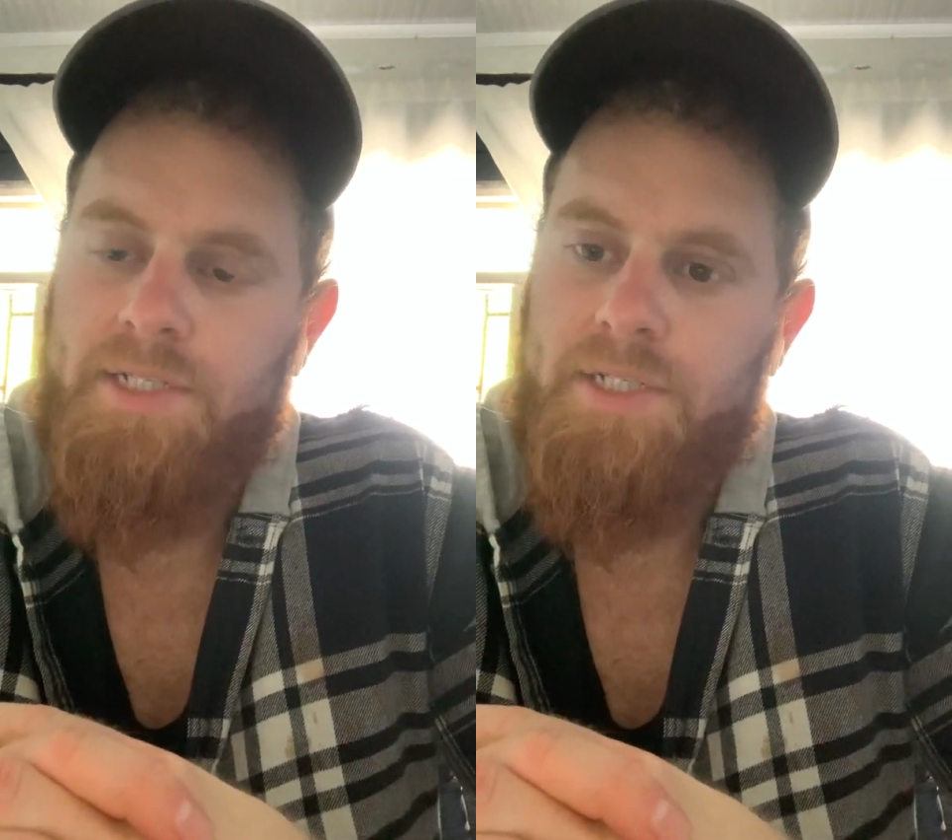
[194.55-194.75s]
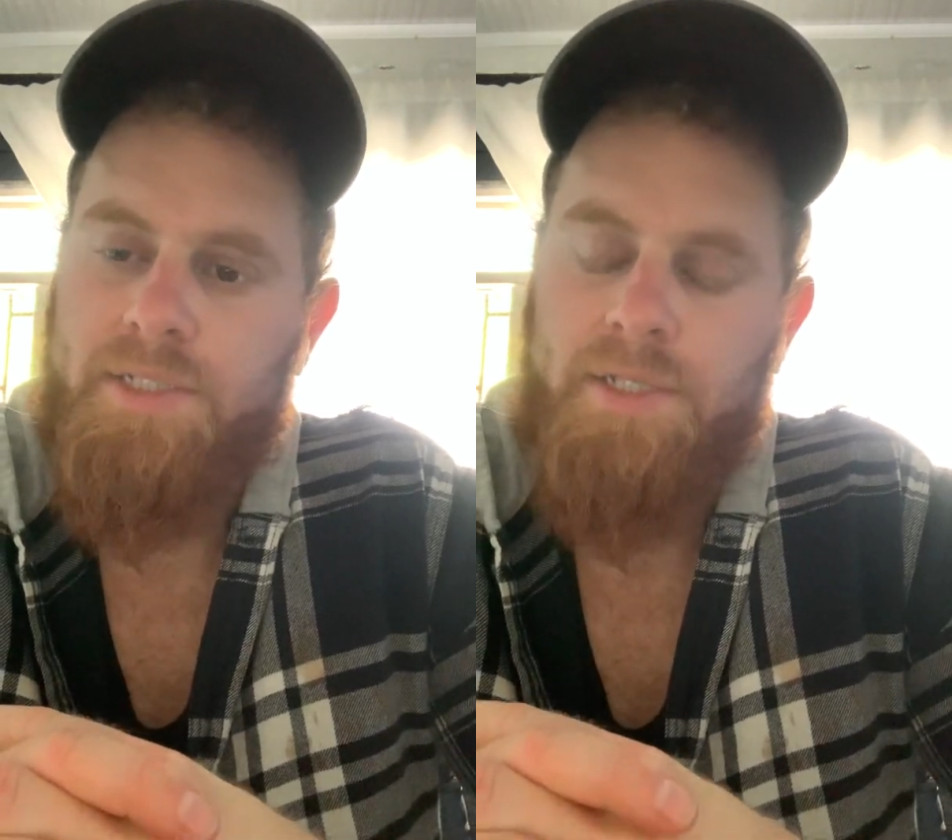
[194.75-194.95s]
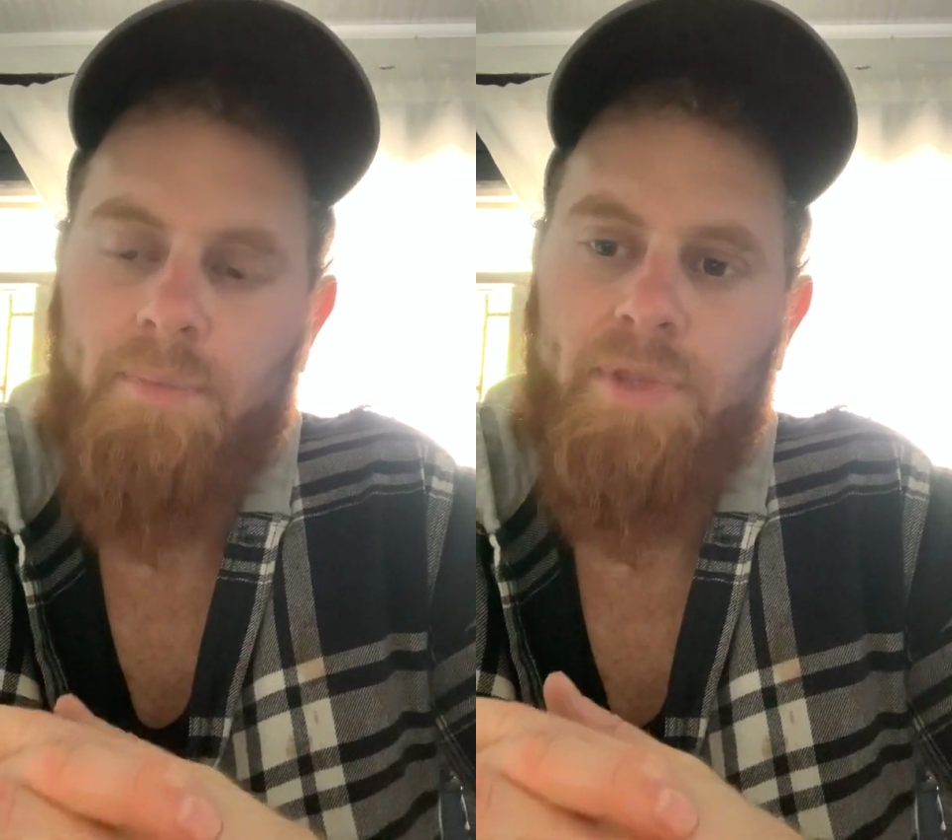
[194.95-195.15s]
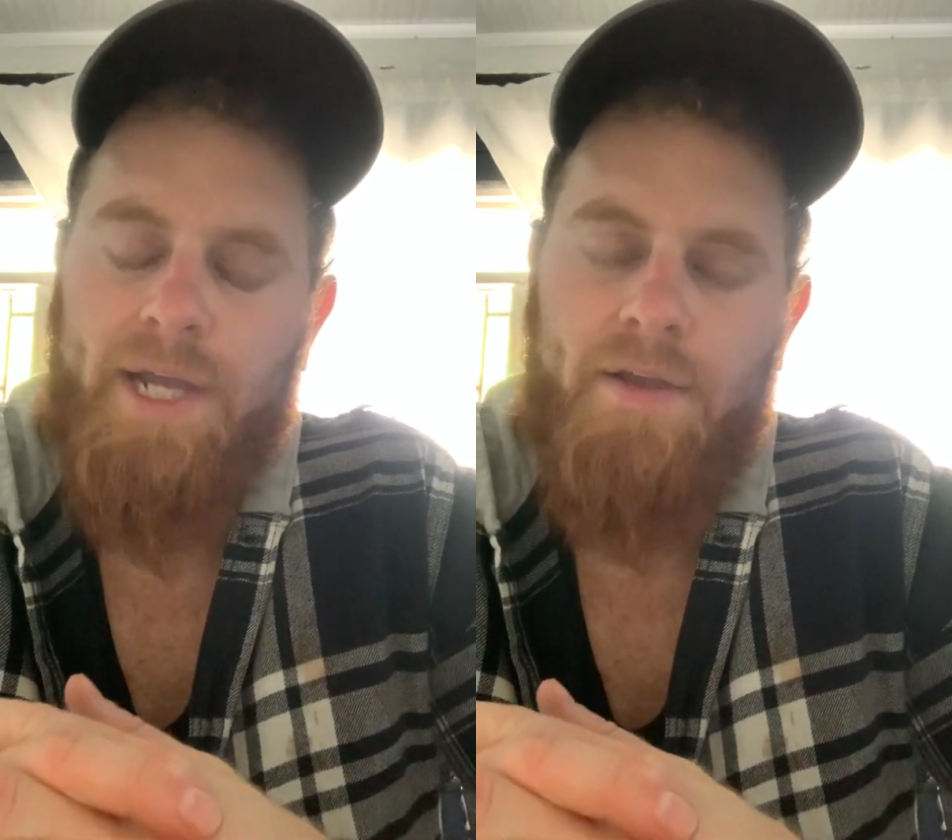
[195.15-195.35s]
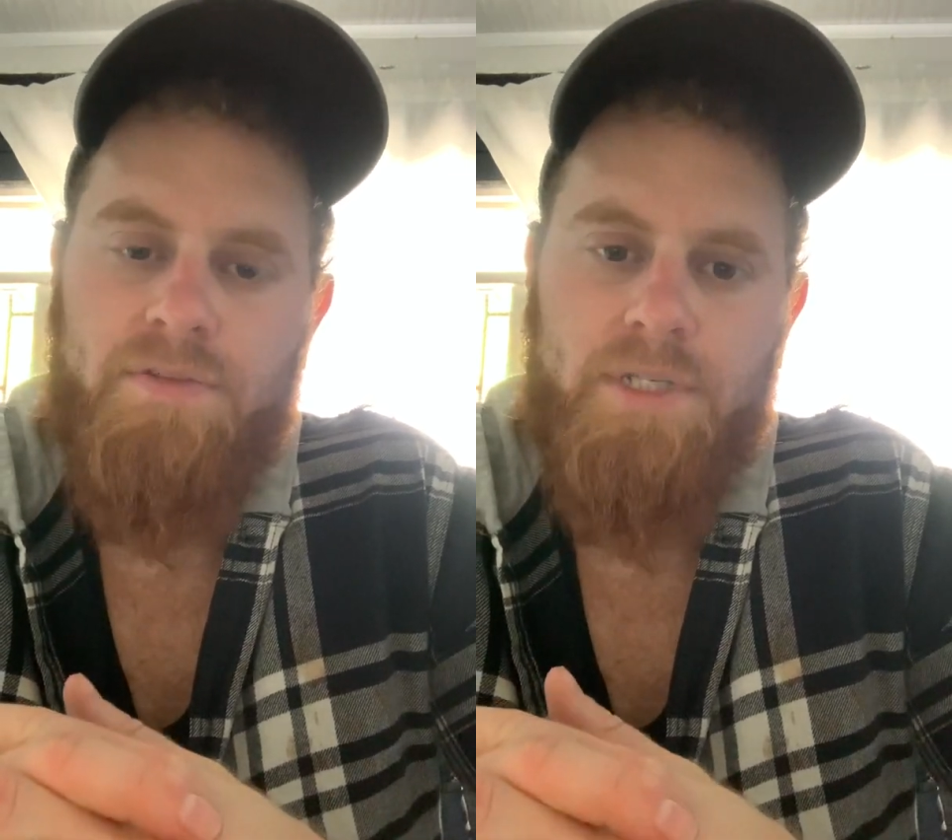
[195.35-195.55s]
just something
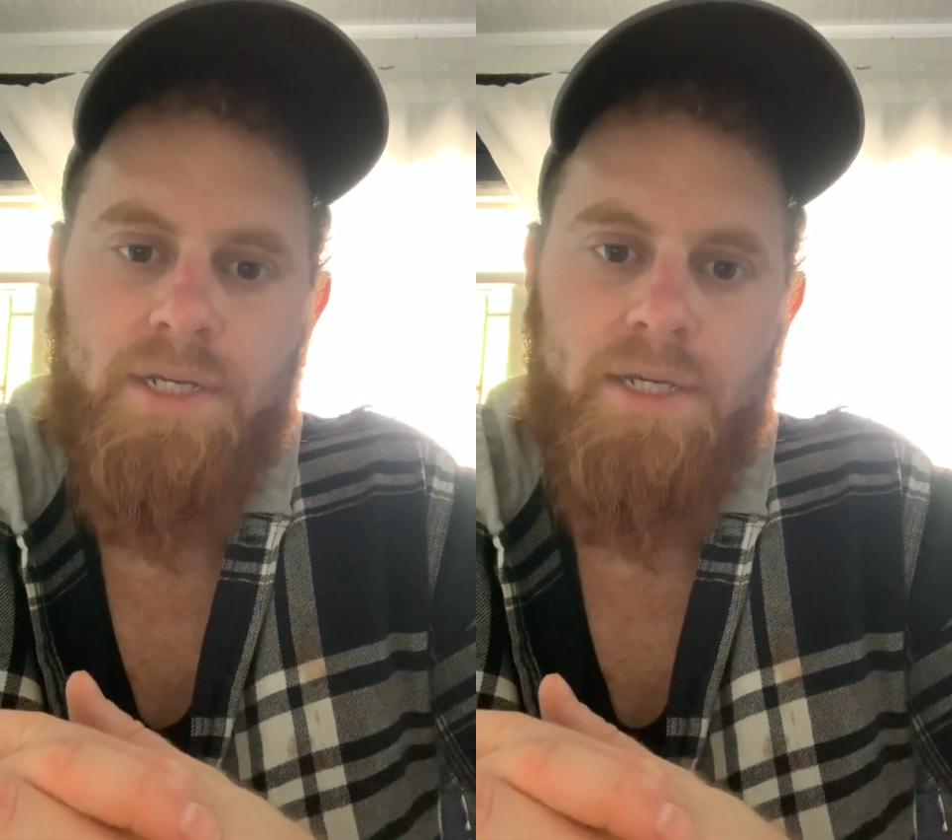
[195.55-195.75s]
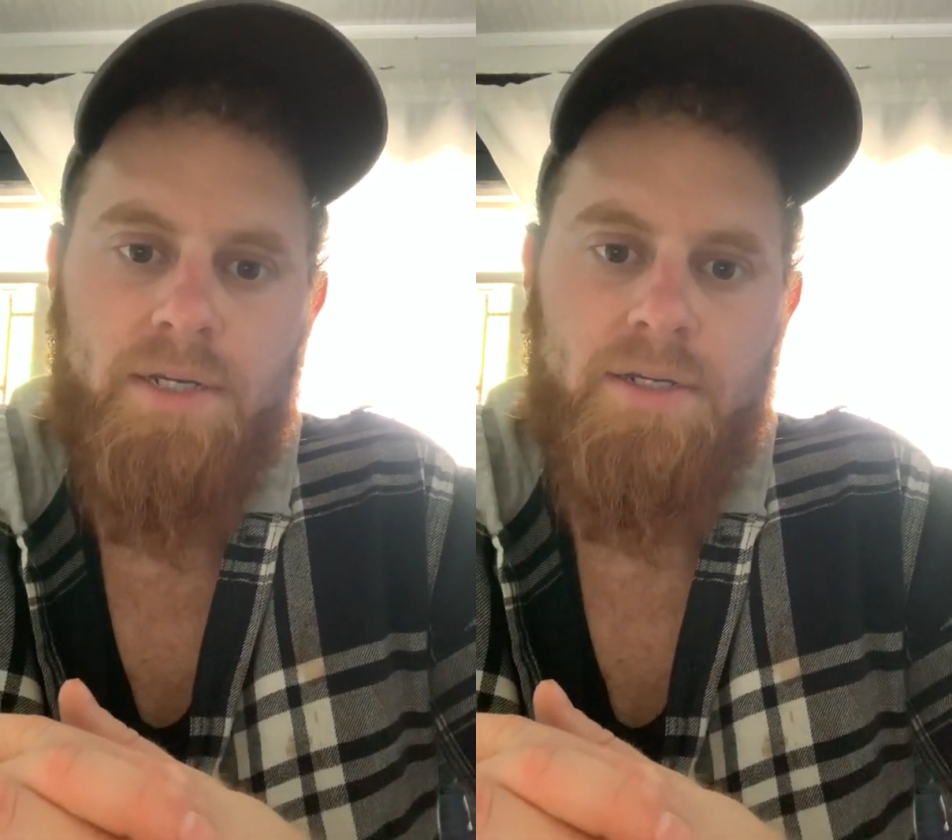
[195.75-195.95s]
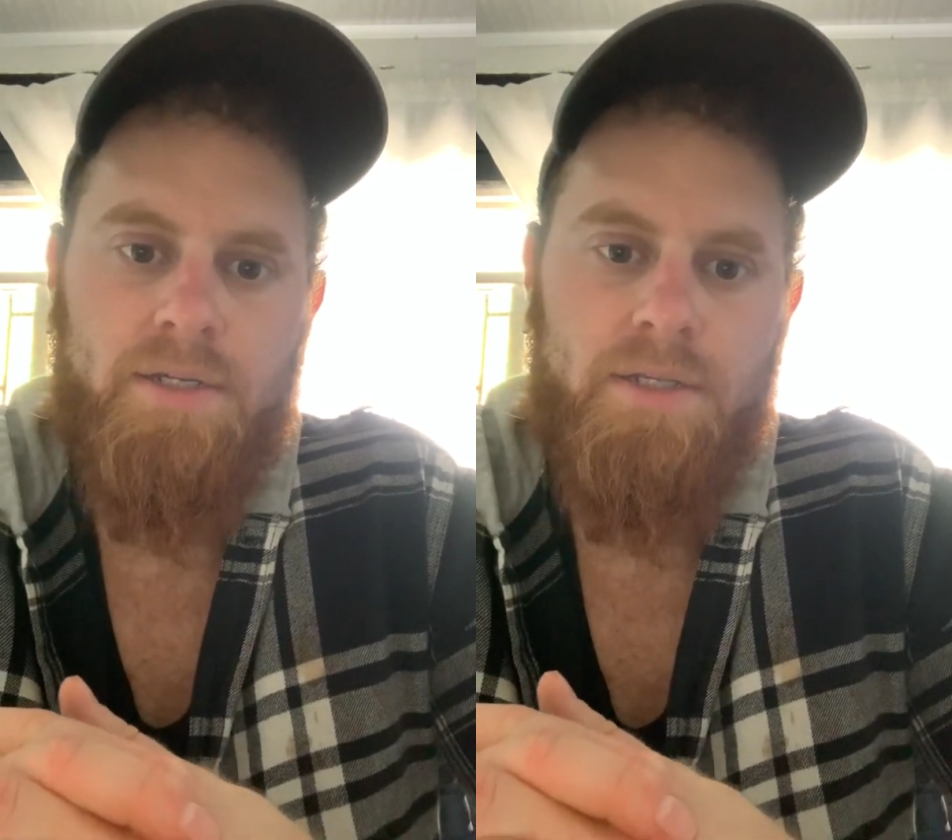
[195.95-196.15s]
I've seen